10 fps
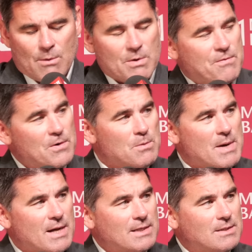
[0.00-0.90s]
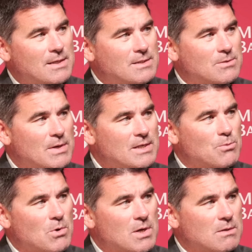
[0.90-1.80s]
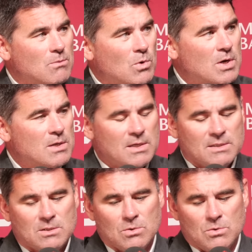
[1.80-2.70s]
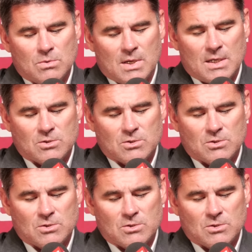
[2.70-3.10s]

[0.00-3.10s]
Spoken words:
we feel about each one, and two,